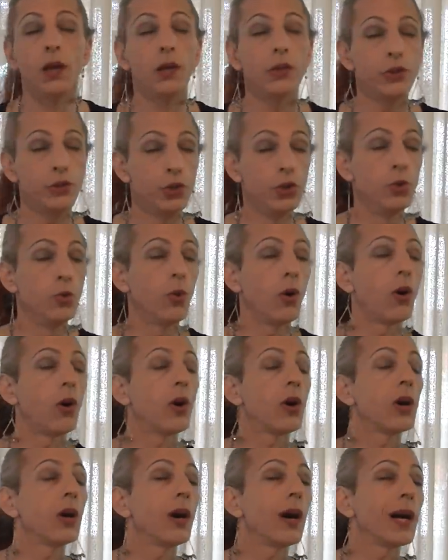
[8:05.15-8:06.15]
You
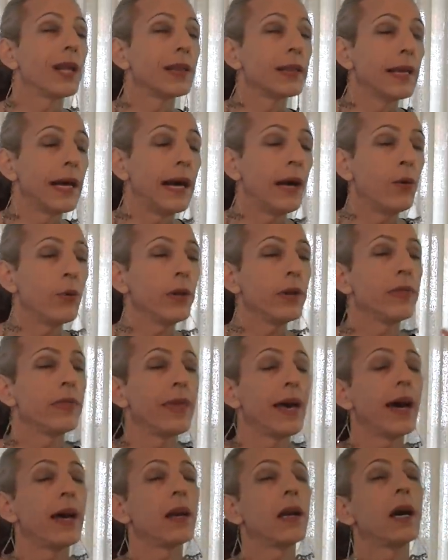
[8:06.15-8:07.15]
are allowing
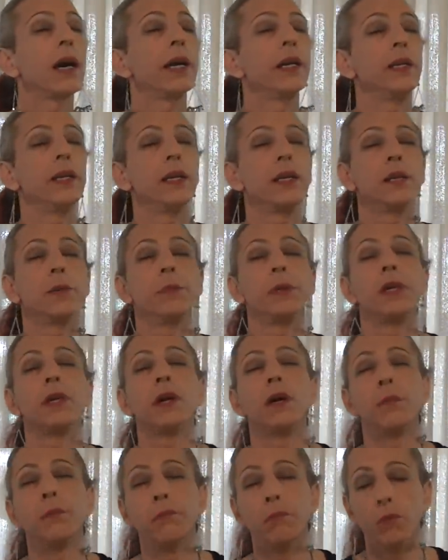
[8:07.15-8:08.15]
that idea to
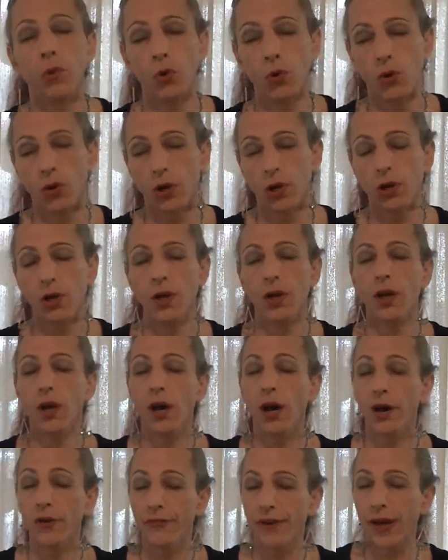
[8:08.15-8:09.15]
become more
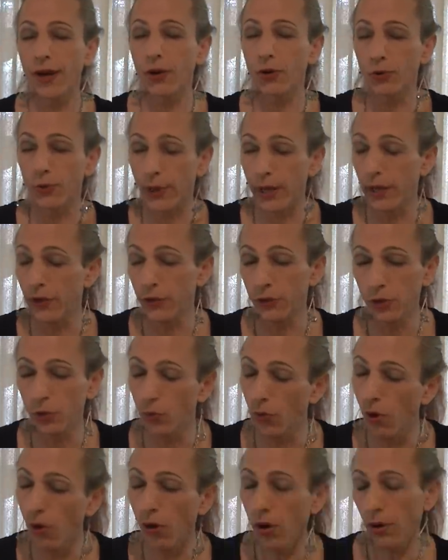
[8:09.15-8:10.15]
of how grand you
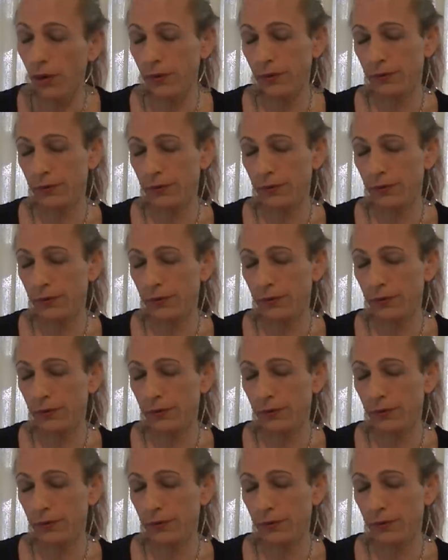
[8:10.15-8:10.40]
are.